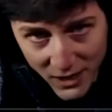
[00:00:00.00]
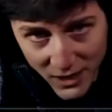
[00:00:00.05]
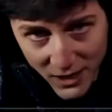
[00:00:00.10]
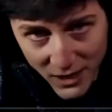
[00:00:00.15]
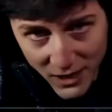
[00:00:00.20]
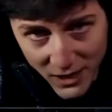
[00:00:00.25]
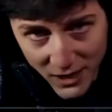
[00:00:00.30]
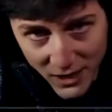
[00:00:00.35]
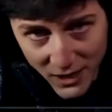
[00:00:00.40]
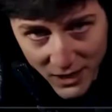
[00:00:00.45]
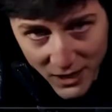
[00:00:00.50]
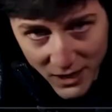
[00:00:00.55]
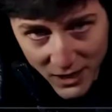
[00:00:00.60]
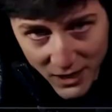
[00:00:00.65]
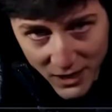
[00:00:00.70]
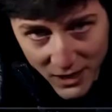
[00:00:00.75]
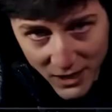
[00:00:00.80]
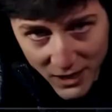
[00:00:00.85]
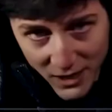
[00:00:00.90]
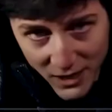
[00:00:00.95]

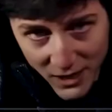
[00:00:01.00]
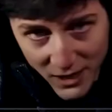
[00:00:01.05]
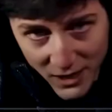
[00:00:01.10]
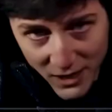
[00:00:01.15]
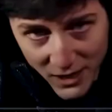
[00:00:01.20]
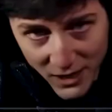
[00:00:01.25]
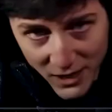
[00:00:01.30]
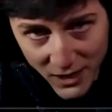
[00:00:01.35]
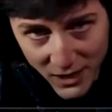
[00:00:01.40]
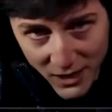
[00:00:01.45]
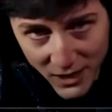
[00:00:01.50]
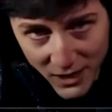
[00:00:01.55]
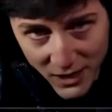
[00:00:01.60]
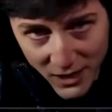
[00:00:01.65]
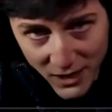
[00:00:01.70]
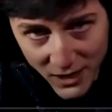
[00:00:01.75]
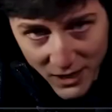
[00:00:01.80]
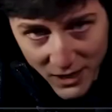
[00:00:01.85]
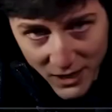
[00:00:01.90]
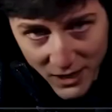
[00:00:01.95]

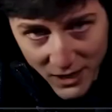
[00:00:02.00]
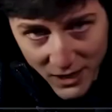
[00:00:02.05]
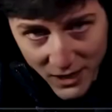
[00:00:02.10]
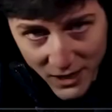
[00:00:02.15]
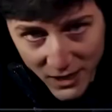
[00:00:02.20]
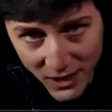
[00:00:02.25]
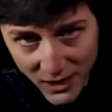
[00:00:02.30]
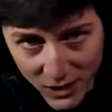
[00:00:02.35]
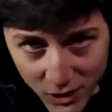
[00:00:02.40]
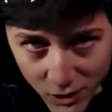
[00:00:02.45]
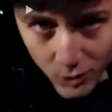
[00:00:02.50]
This person isn't speaking.